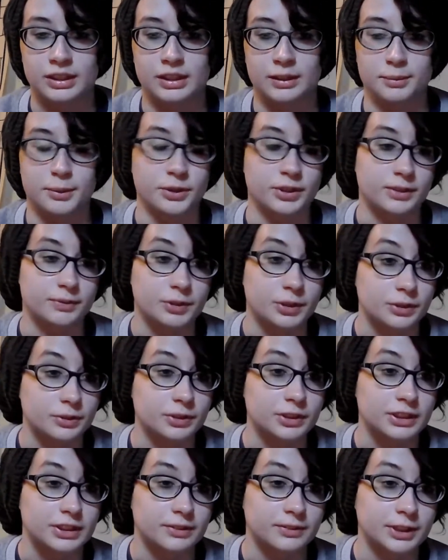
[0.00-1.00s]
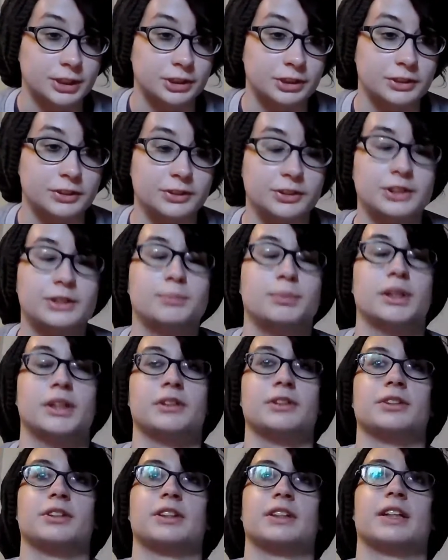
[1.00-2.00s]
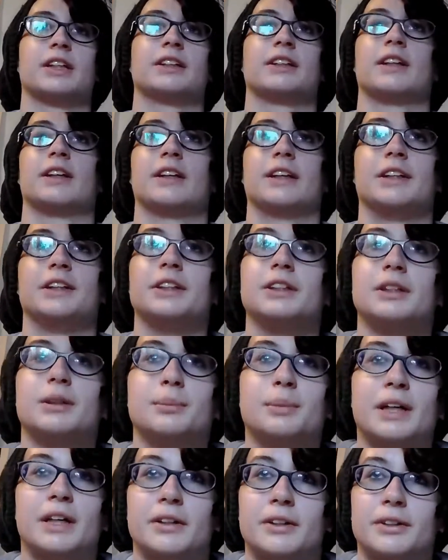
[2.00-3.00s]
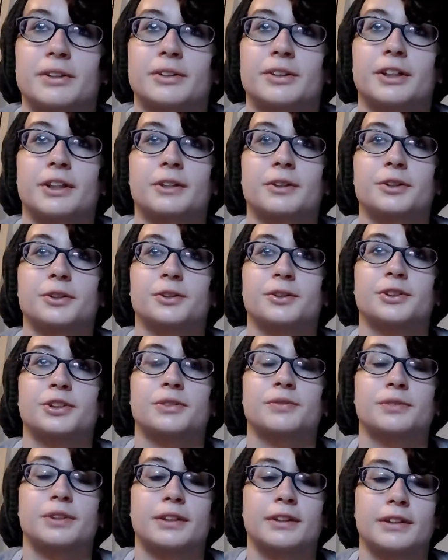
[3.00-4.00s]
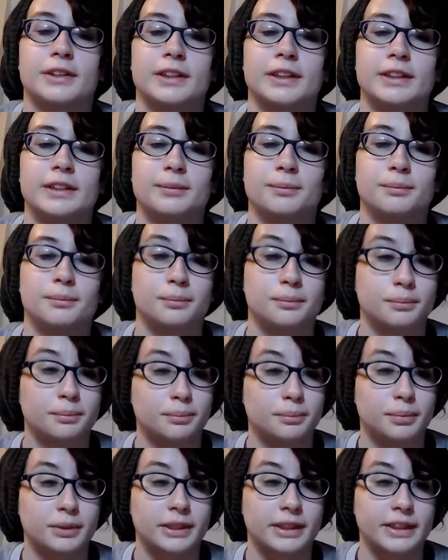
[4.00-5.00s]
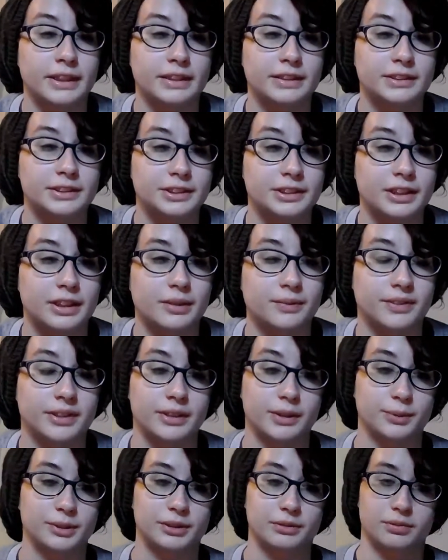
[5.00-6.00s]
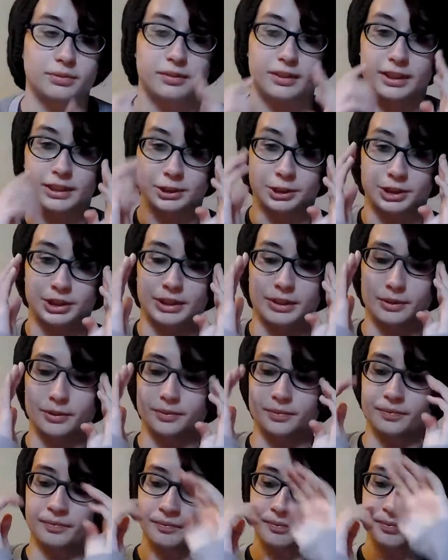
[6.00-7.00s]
They both have their own set of issues, but other than that, any of the background characters are very bland and not very well fleshed out.